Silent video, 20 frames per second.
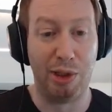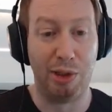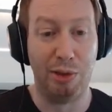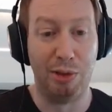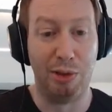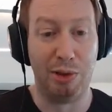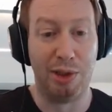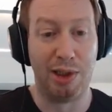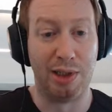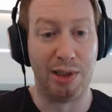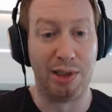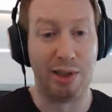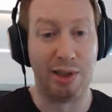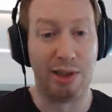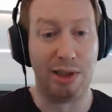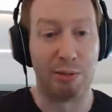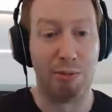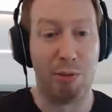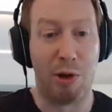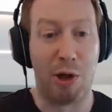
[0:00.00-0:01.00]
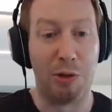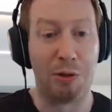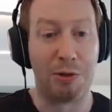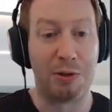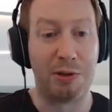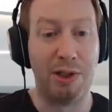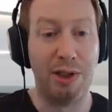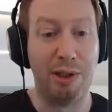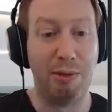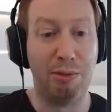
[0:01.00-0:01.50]
that we use in a
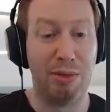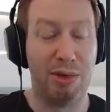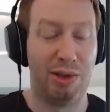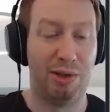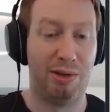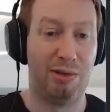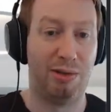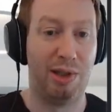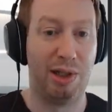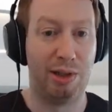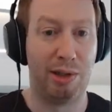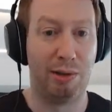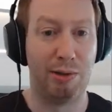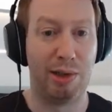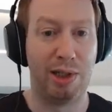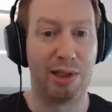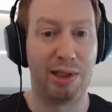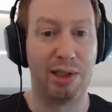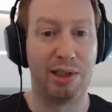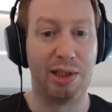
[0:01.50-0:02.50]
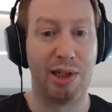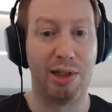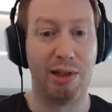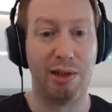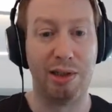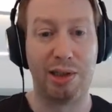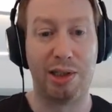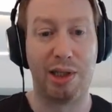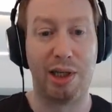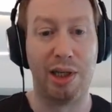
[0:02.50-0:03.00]
small team, they don't
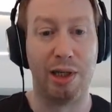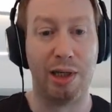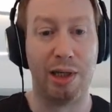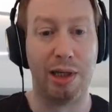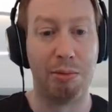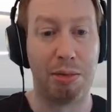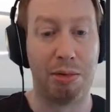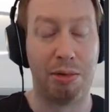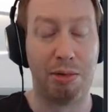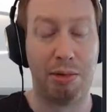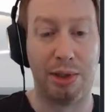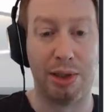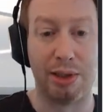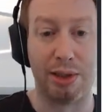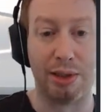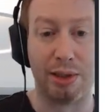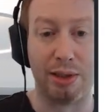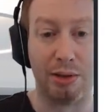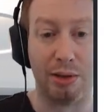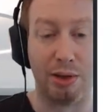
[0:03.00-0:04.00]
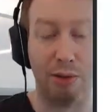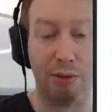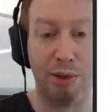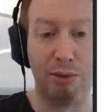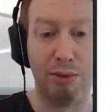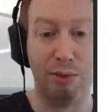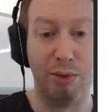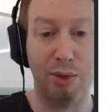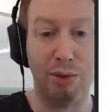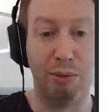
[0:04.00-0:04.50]
necessarily scale up.
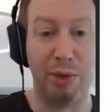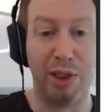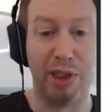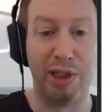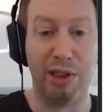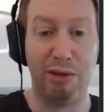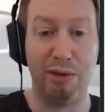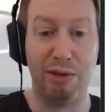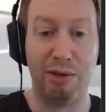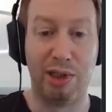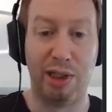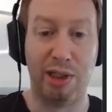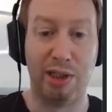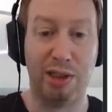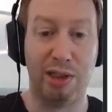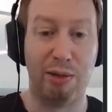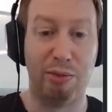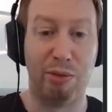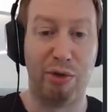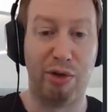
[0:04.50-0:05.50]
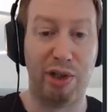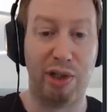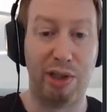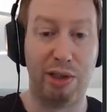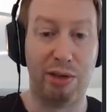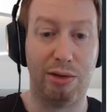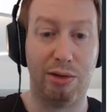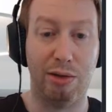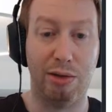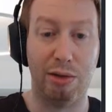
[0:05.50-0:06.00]
So we may need to change them
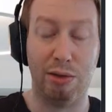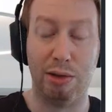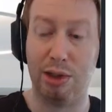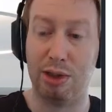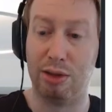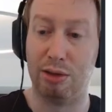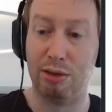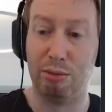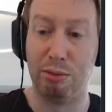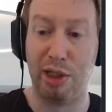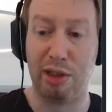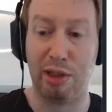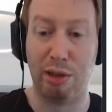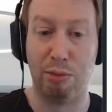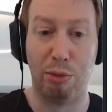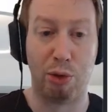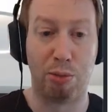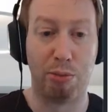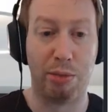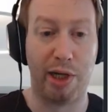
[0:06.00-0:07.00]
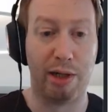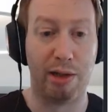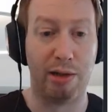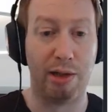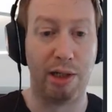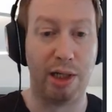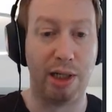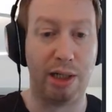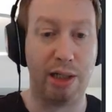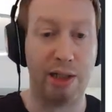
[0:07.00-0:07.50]
really to make them more
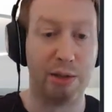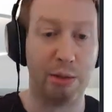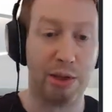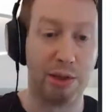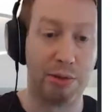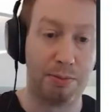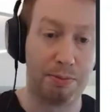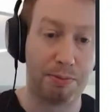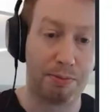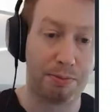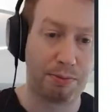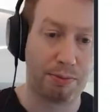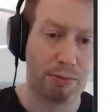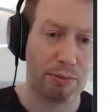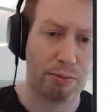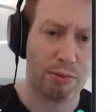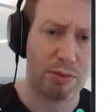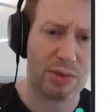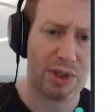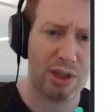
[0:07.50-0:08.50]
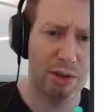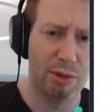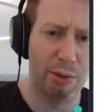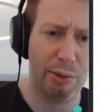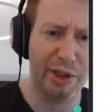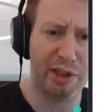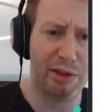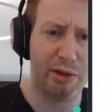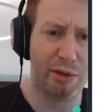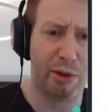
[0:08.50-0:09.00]
parallelizable.
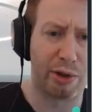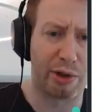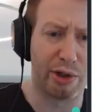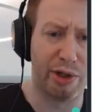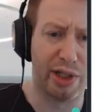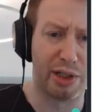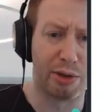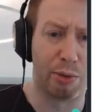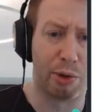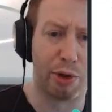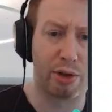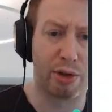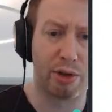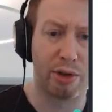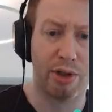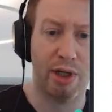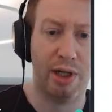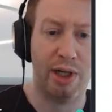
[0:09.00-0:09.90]
We need to organize work